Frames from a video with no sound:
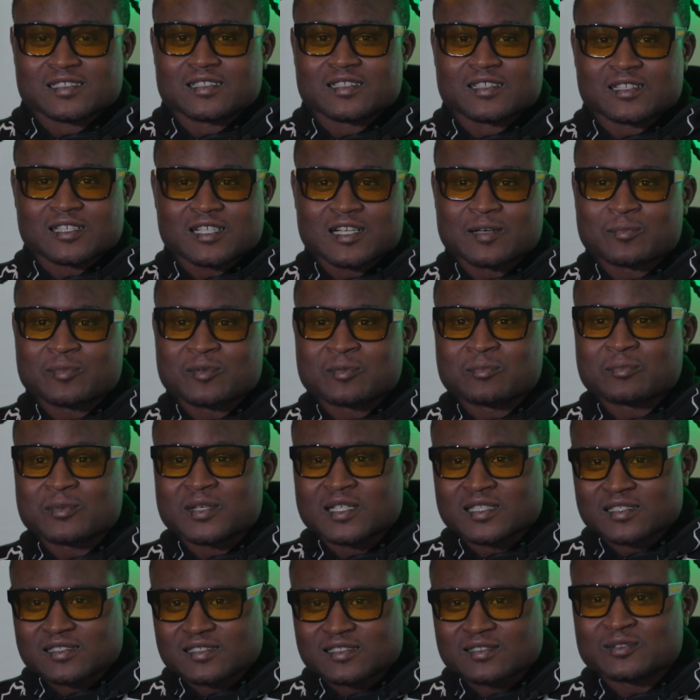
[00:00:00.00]
a couple
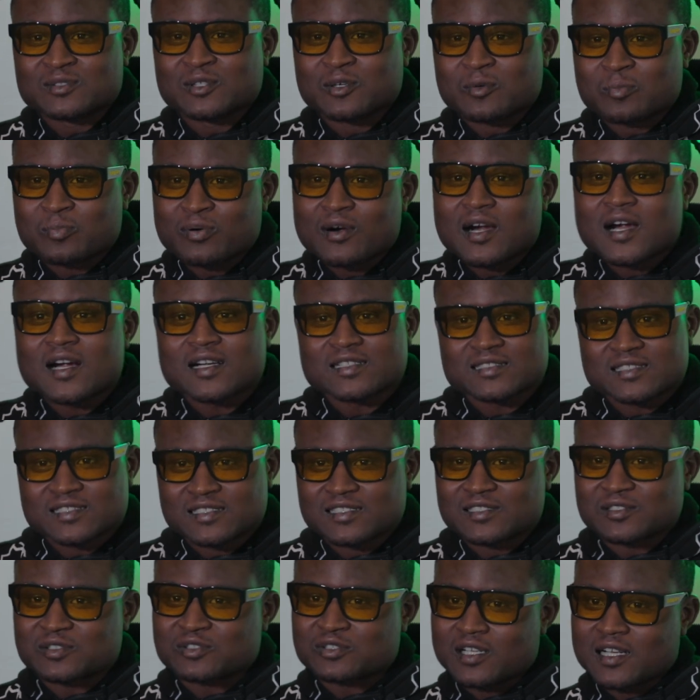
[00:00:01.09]
months, you know, prior to
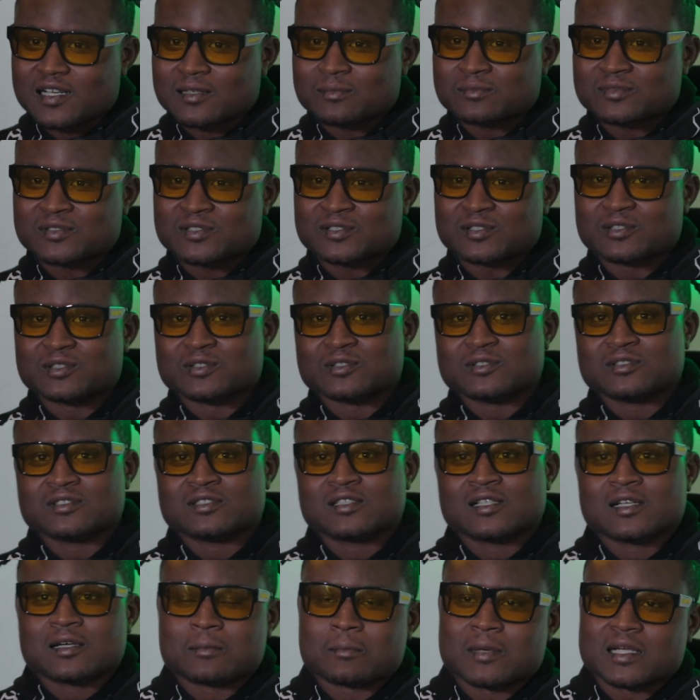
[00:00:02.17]
this drop. So
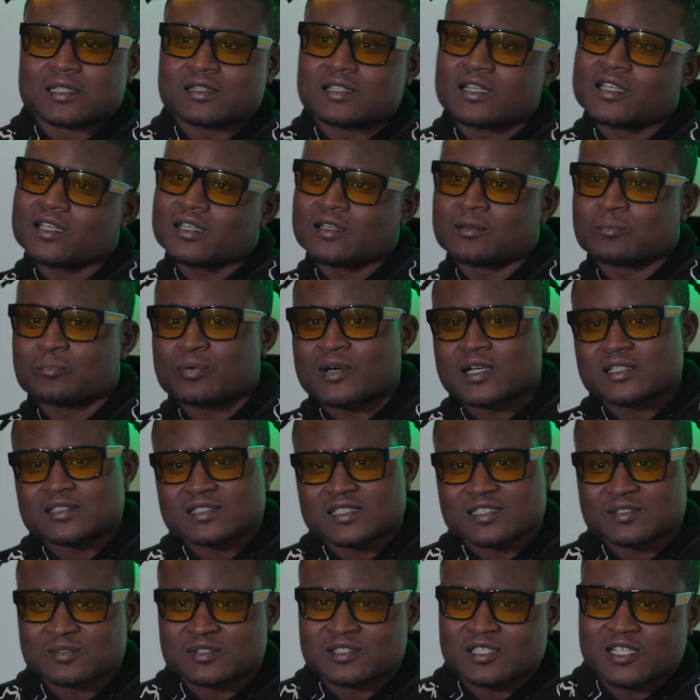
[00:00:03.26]
my thinking
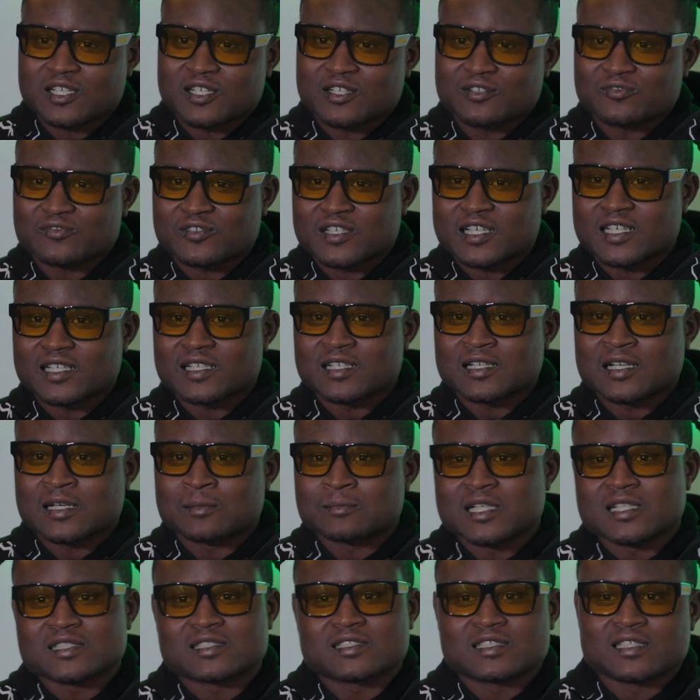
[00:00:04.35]
process was off. Like I'm
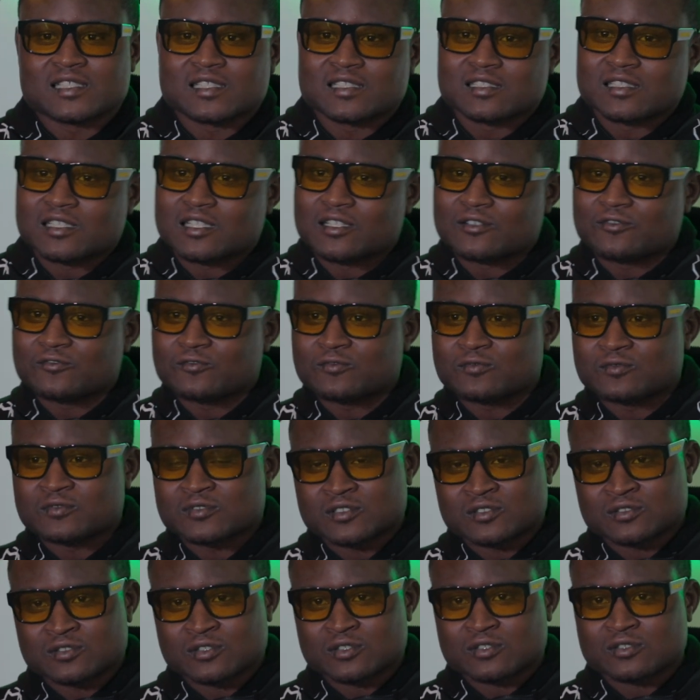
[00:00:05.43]
not seeing enough,
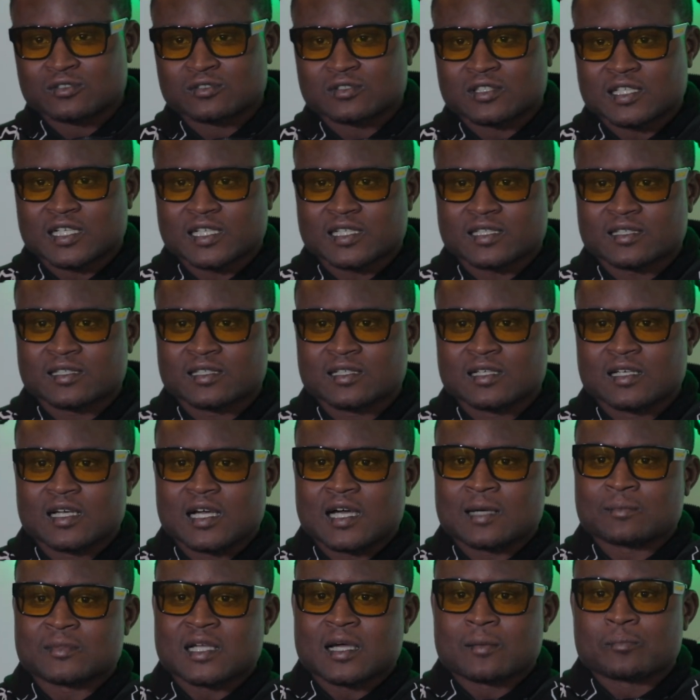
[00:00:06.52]
you know, like
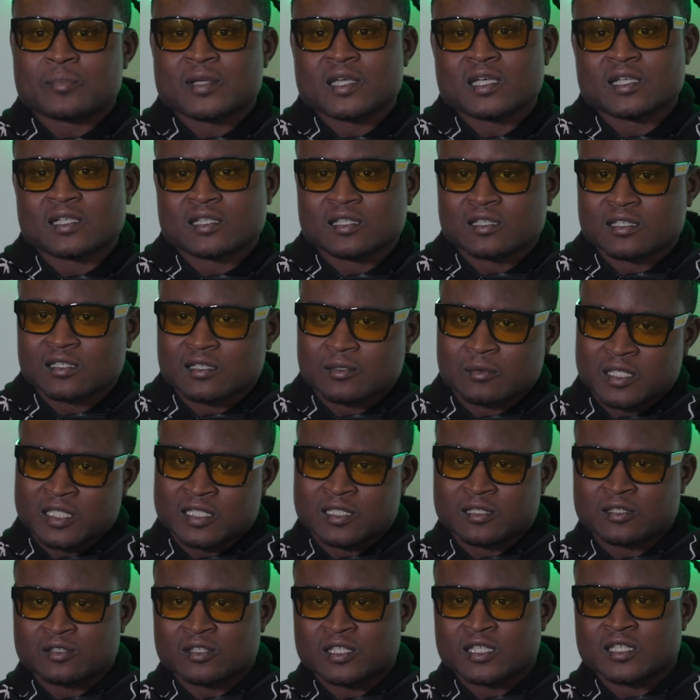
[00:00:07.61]
I'm not being
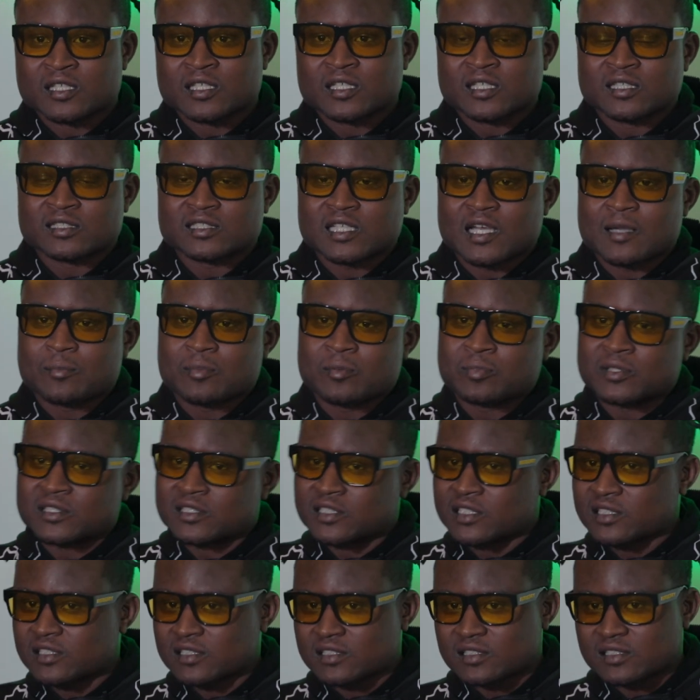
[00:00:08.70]
in type of
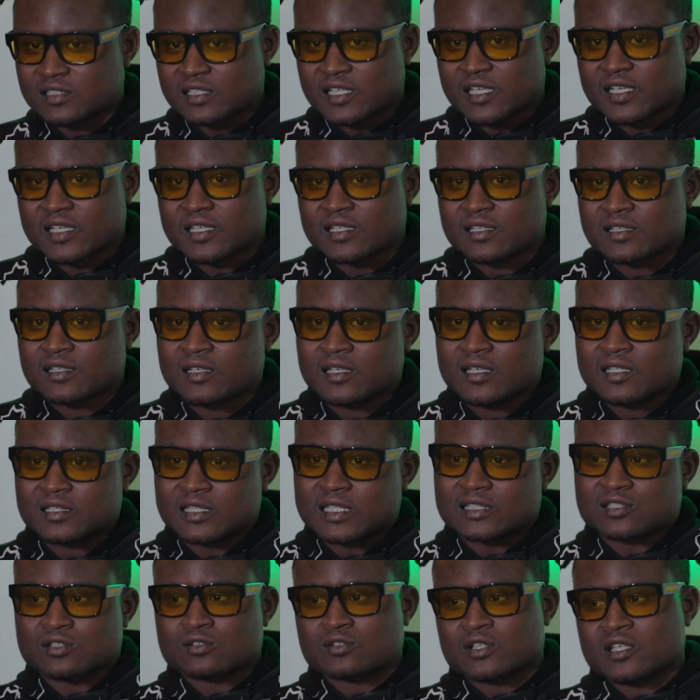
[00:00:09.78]
positions
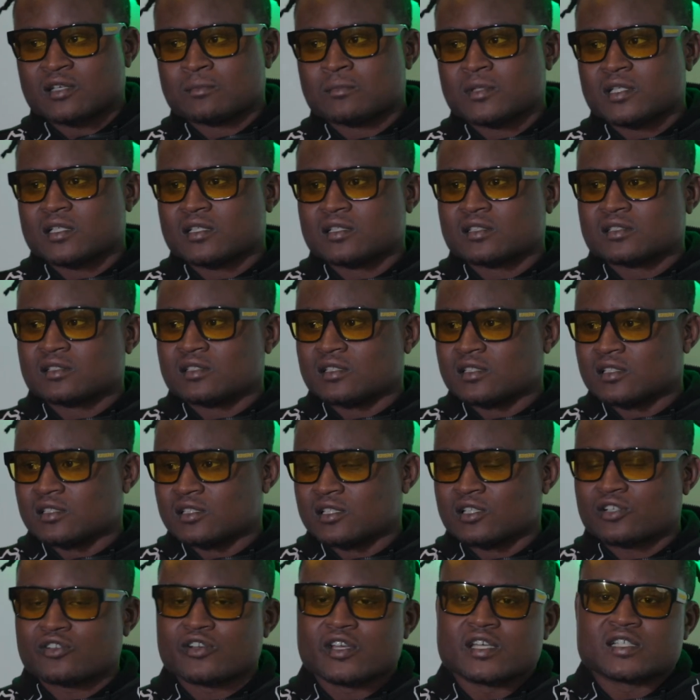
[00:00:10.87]
that's gonna give me
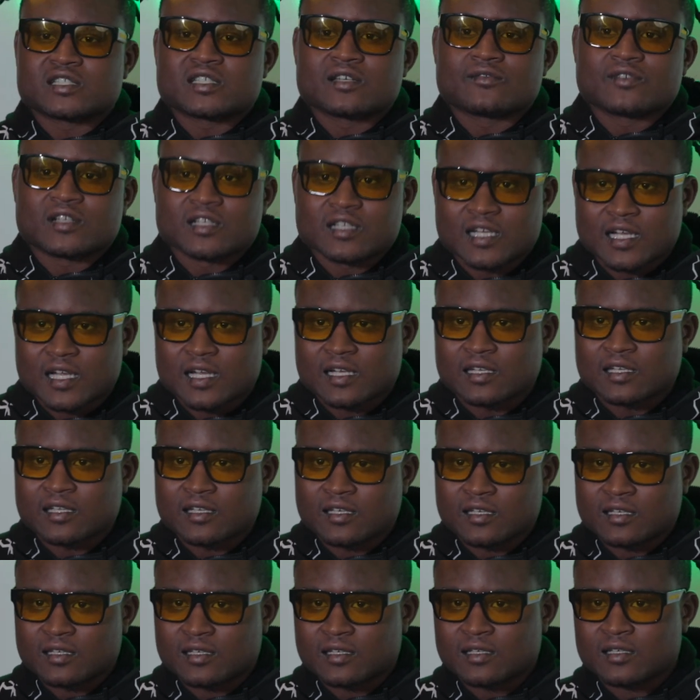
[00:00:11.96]
the creativity that I
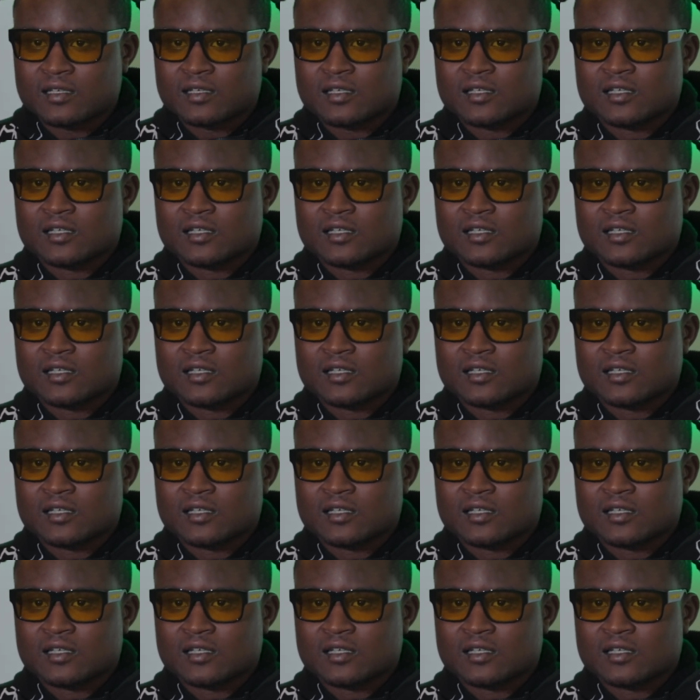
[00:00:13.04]
need.